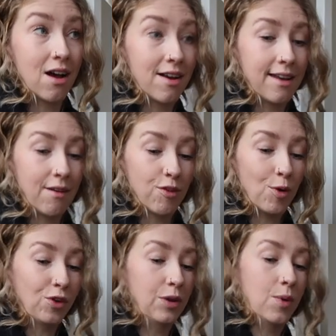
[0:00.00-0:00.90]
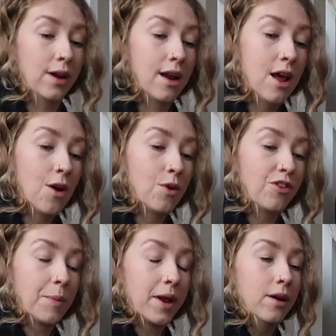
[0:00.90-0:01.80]
I have spotted one which
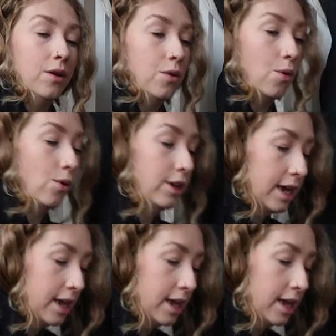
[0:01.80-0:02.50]
I'm gonna order.